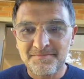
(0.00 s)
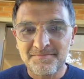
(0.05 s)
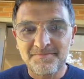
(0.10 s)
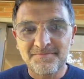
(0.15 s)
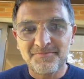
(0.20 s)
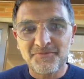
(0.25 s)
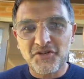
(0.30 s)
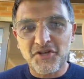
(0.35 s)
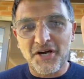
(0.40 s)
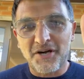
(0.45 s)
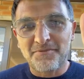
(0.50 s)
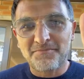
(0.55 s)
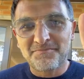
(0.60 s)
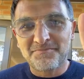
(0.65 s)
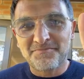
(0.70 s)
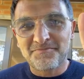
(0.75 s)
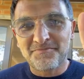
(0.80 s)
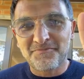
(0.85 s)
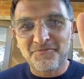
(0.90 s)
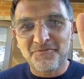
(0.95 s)
Ciao.
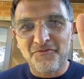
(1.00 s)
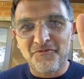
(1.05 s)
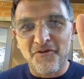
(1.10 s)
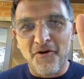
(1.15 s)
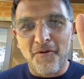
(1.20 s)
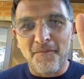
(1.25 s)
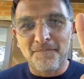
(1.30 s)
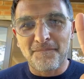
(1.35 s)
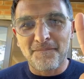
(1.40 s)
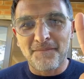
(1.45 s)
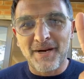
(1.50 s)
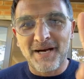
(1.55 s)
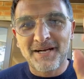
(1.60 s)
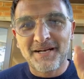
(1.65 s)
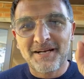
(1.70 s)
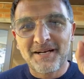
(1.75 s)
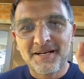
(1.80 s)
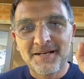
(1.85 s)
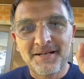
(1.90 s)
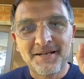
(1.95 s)
From,
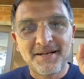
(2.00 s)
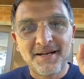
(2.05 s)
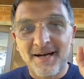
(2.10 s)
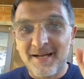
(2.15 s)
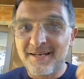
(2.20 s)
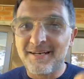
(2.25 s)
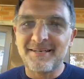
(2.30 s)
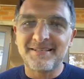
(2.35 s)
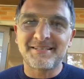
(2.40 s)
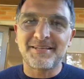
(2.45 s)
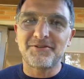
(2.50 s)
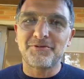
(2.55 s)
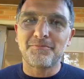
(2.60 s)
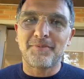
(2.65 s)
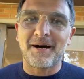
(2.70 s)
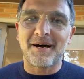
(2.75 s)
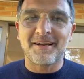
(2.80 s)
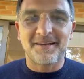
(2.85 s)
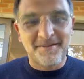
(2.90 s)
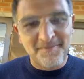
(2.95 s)
I nearly said
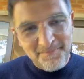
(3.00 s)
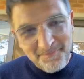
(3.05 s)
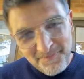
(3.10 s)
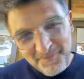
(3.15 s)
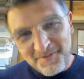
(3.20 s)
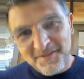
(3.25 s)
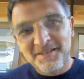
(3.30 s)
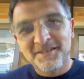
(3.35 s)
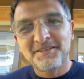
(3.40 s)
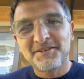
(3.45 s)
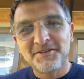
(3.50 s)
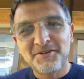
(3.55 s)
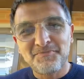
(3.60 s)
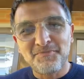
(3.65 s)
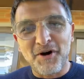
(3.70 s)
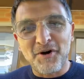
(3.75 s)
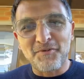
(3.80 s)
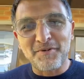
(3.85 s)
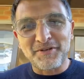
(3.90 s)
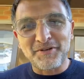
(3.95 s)
Dubai.
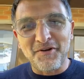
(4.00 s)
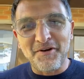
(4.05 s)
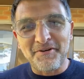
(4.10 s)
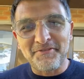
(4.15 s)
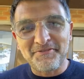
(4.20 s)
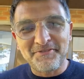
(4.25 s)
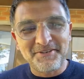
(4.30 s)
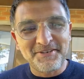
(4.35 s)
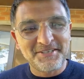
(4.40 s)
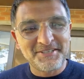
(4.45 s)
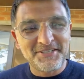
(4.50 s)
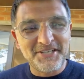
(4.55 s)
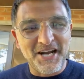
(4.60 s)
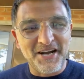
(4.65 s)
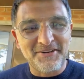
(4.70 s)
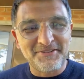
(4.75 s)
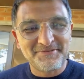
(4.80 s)
Hybrid Keynote. Ciao.